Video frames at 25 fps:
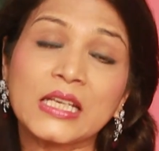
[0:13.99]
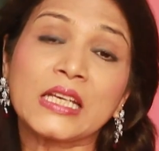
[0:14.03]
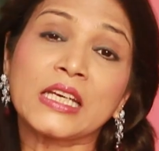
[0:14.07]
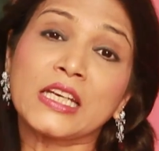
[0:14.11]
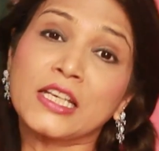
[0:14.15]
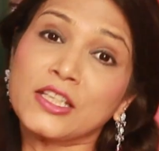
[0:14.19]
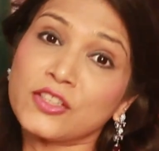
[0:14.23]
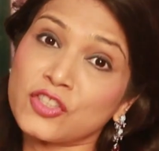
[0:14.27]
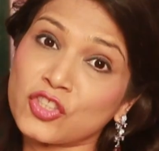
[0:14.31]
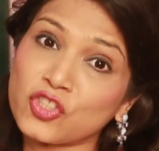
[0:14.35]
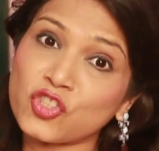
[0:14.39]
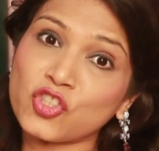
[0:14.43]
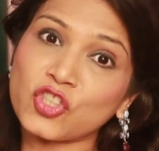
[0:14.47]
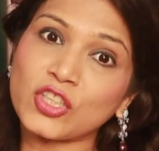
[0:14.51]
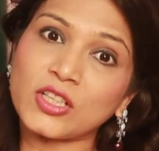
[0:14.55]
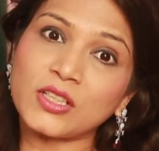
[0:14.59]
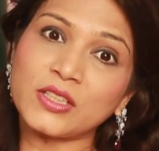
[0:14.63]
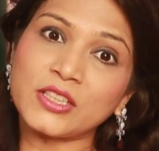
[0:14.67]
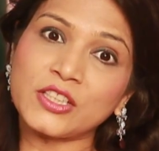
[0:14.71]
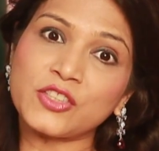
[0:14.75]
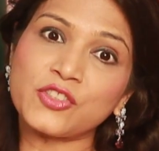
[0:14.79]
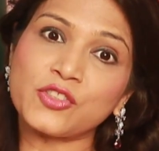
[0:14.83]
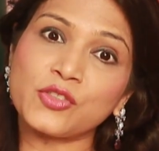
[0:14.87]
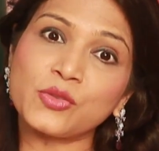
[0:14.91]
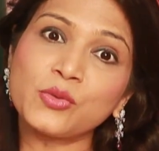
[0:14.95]
Is it
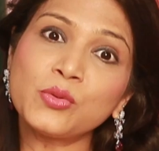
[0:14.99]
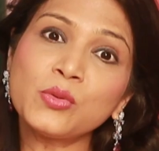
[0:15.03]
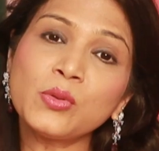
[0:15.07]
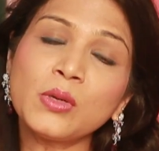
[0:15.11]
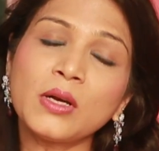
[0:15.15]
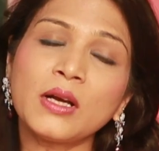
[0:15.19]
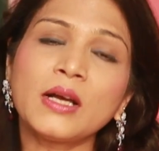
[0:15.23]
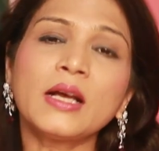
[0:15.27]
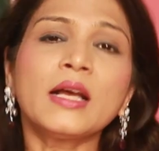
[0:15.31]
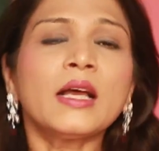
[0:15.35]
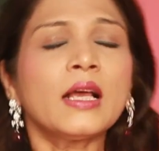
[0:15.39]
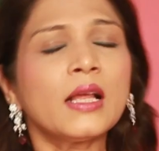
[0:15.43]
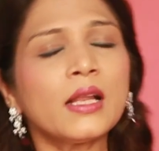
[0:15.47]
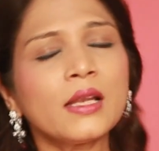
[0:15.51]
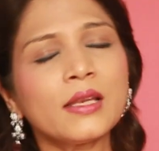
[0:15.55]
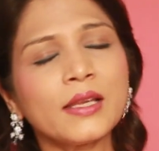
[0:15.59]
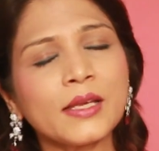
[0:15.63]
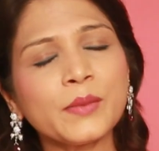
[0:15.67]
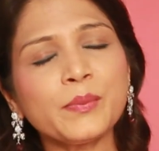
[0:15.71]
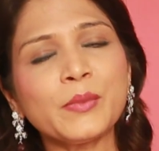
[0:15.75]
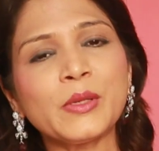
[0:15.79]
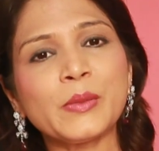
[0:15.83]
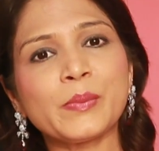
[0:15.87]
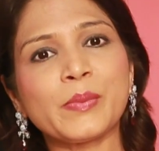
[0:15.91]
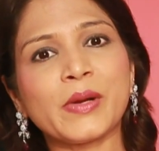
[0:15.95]
really true?
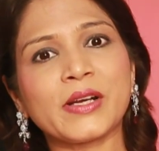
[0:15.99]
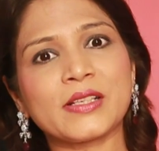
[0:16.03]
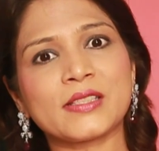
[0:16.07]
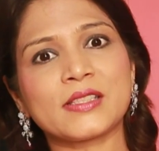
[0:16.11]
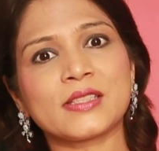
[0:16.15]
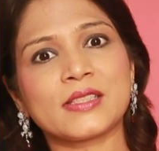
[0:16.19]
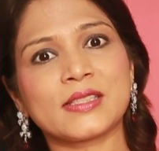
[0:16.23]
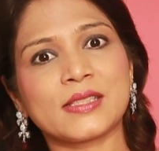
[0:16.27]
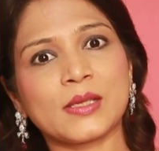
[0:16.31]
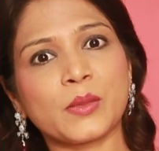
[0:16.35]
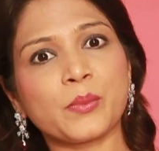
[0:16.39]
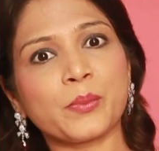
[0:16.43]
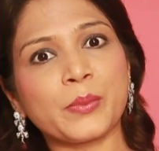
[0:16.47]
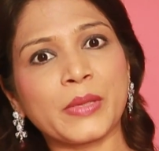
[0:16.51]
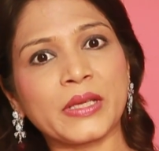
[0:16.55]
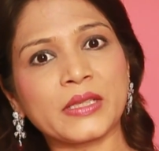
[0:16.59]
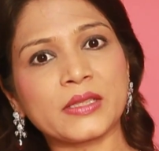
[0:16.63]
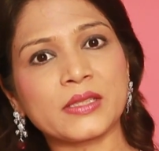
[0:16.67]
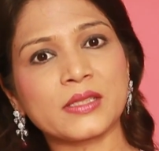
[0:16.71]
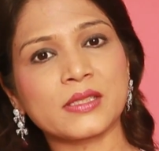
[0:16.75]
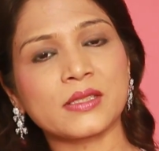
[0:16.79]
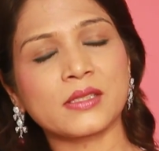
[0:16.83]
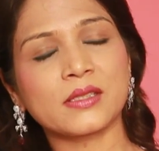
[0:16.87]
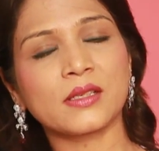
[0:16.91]
Let me bust some myths.